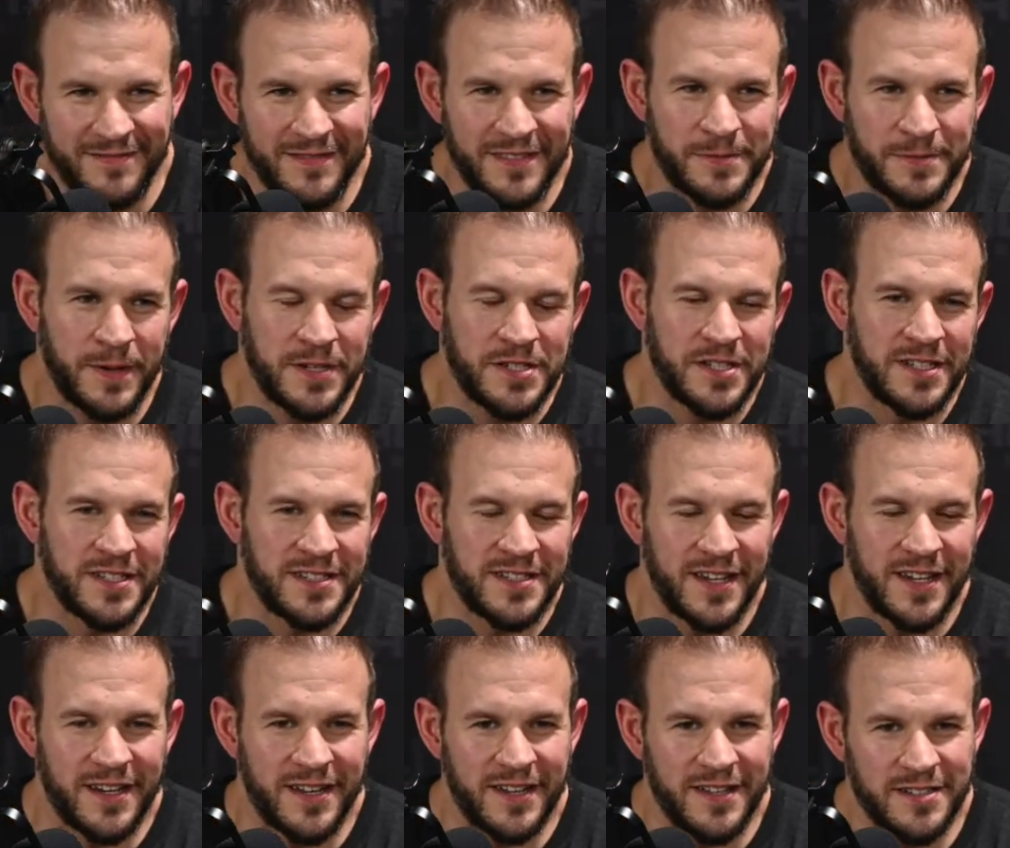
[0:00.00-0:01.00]
especially in this
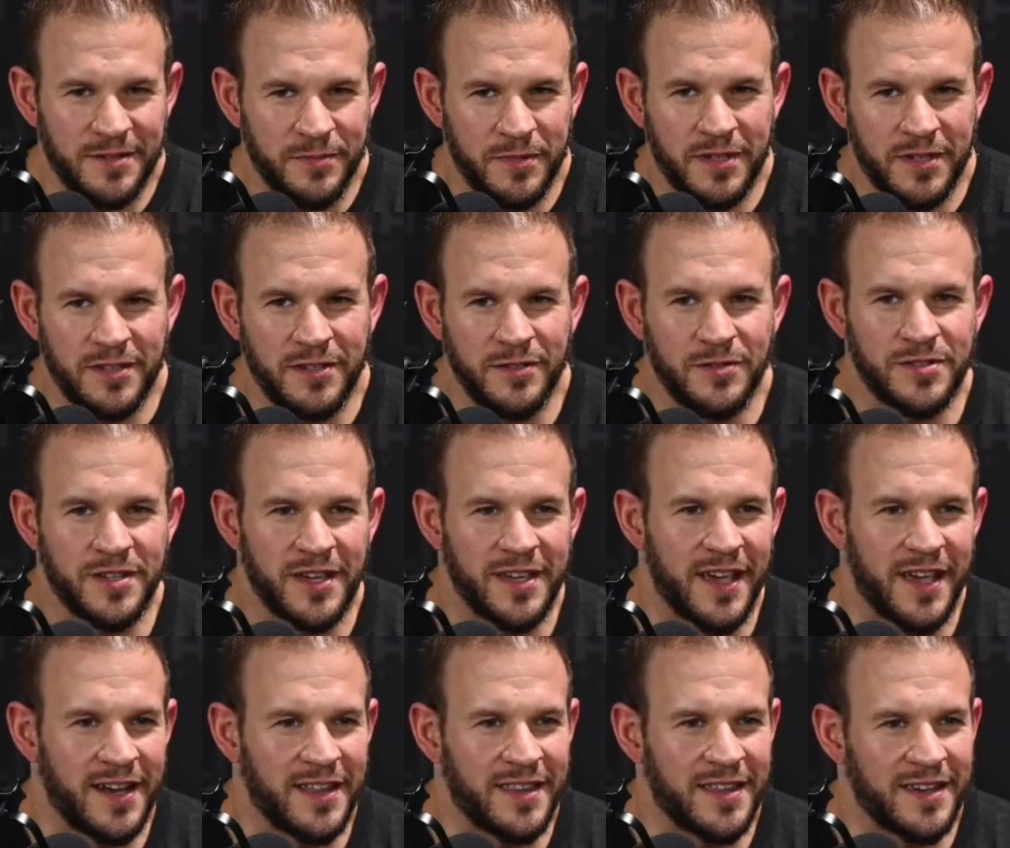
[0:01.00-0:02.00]
day and age. I mean, you say
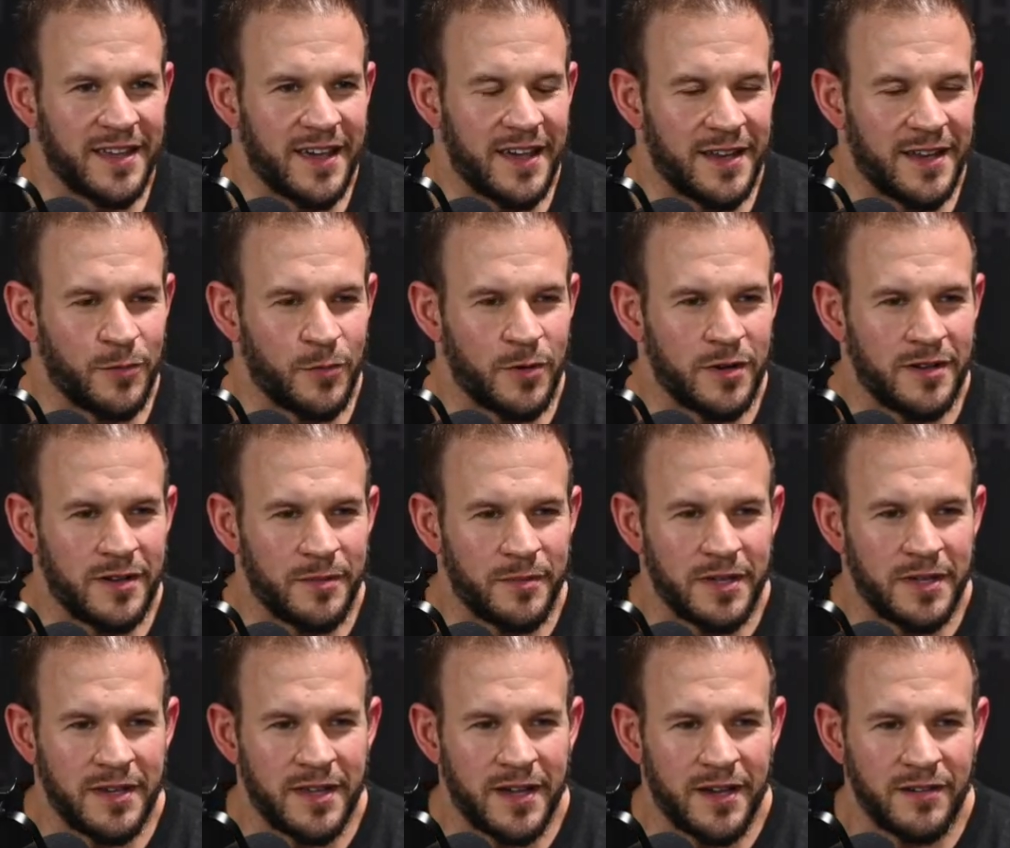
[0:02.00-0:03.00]
anything to anyone. I
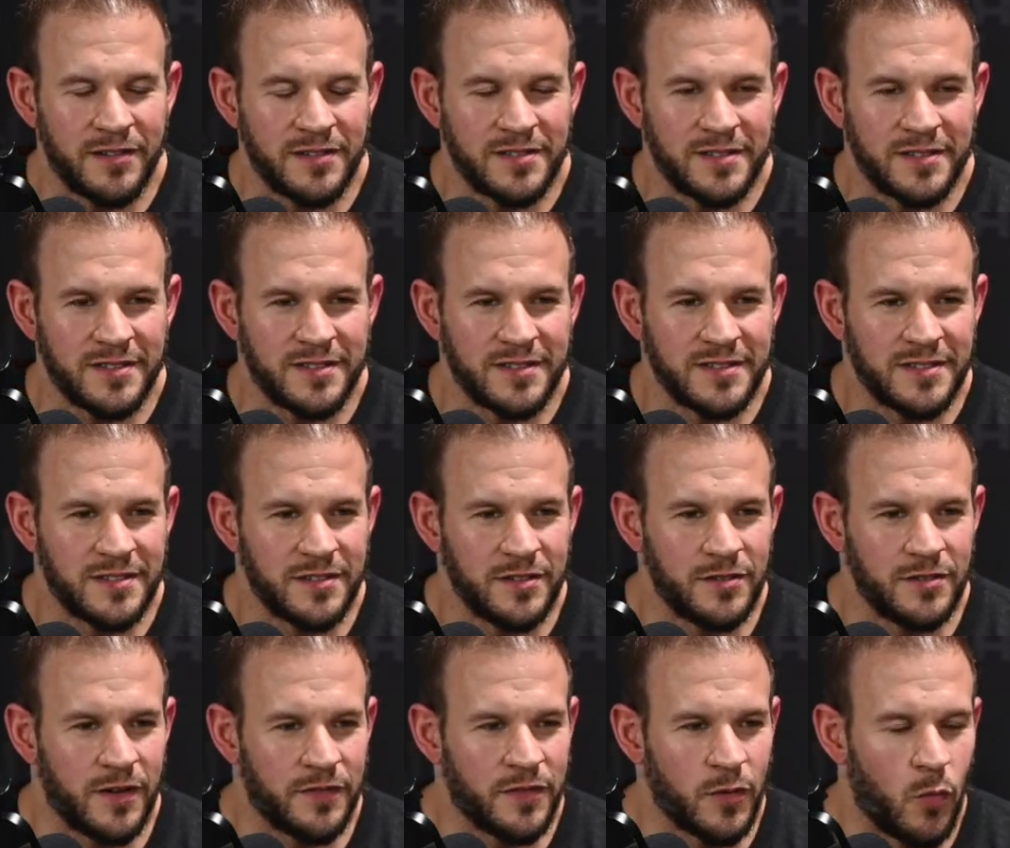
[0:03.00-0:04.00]
mean, now it's
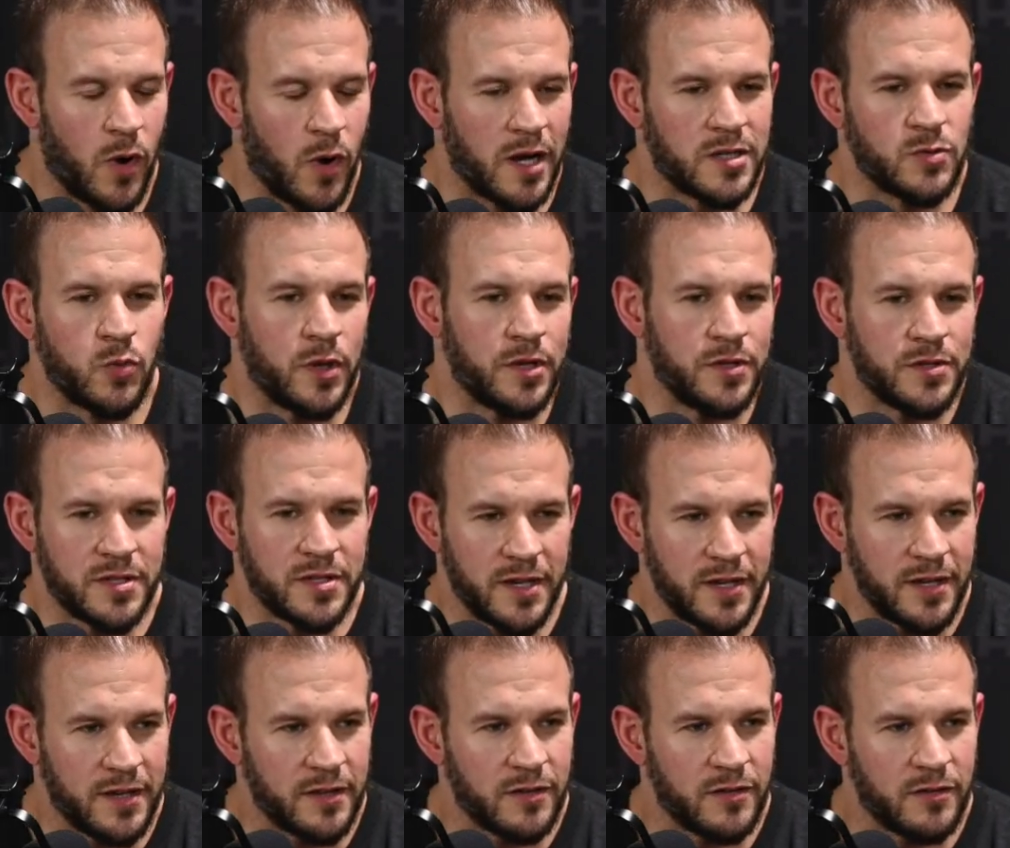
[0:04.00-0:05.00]
you have to watch what you
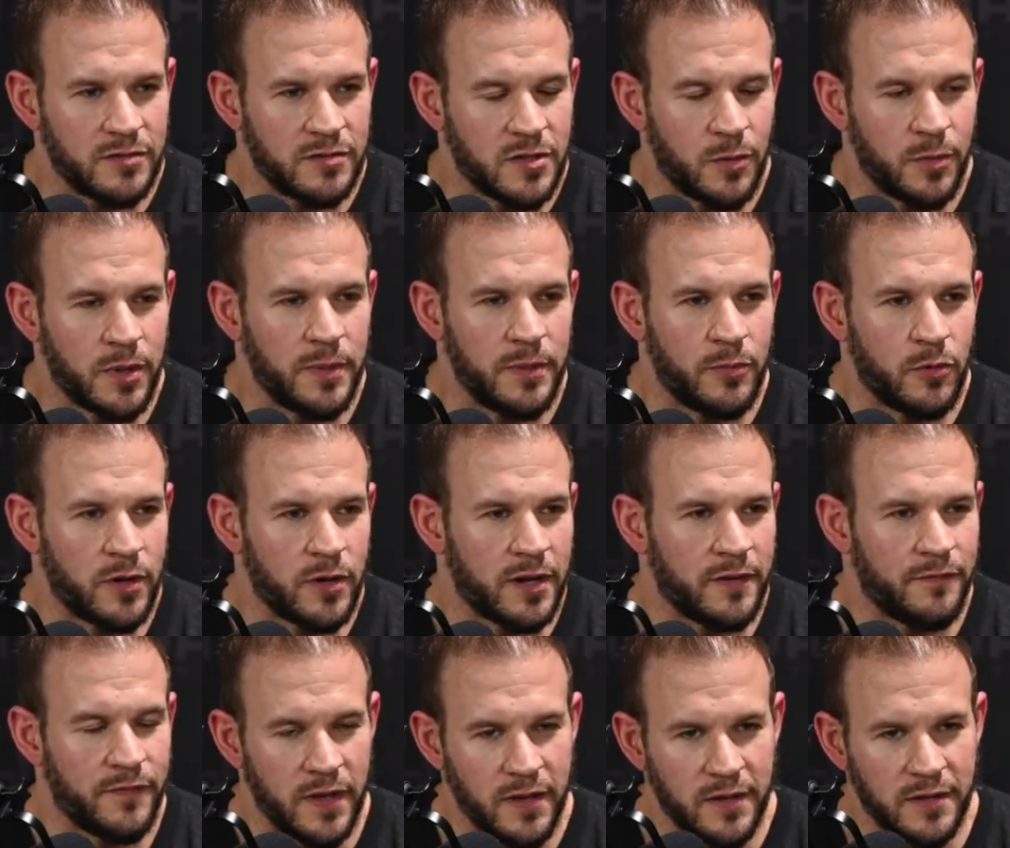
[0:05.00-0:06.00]
say. You know, so many people get
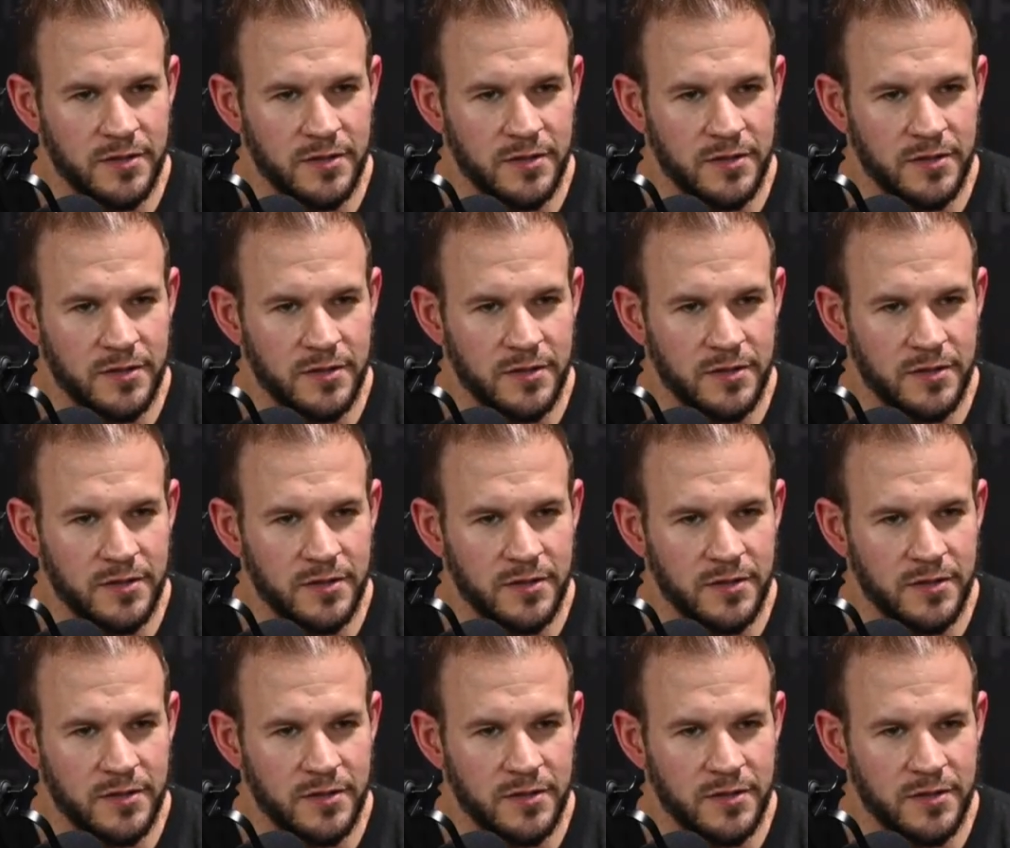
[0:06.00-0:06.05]
offended